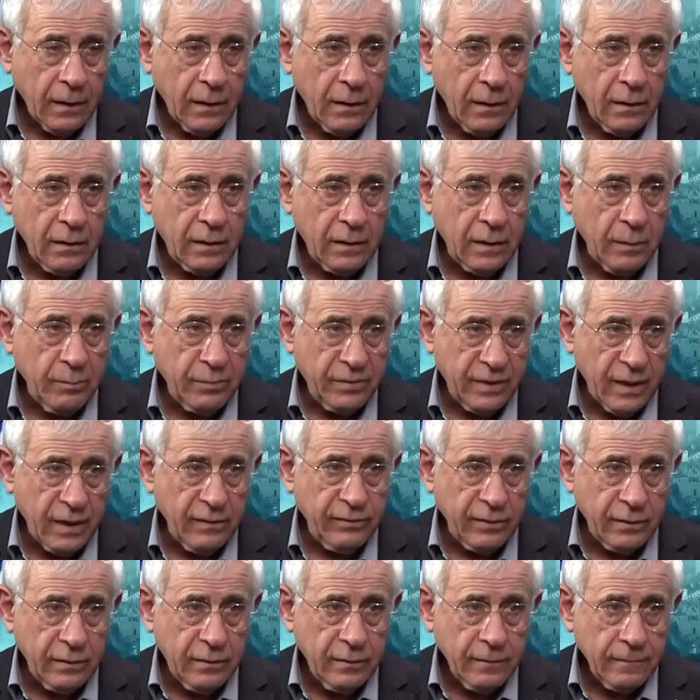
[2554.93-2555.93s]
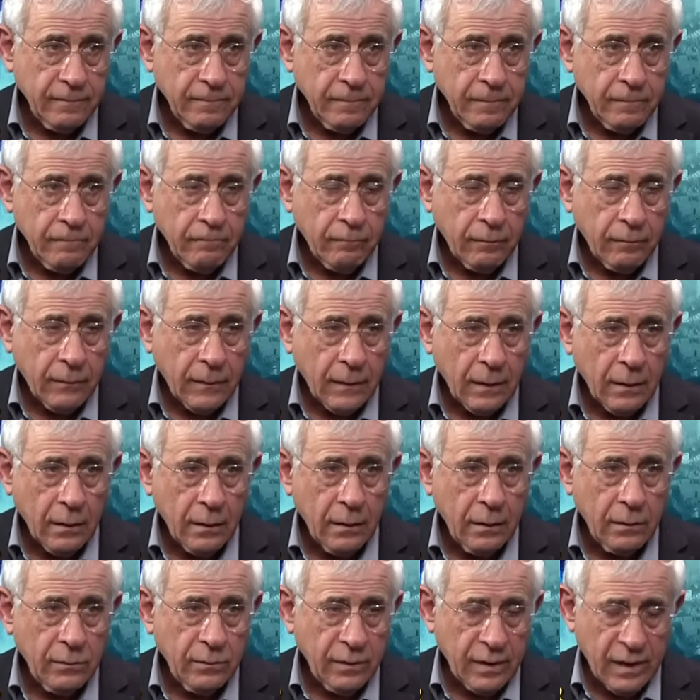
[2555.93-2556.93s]
in Camp David
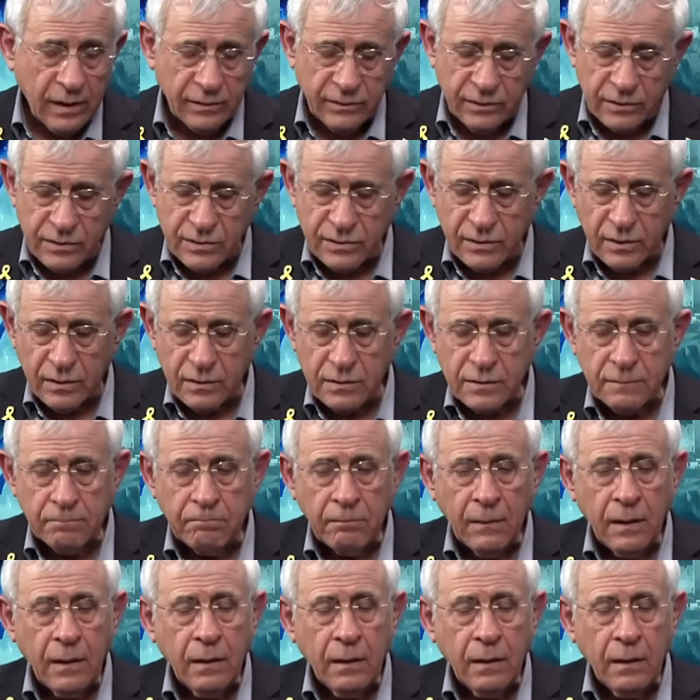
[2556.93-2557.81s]
in the United States.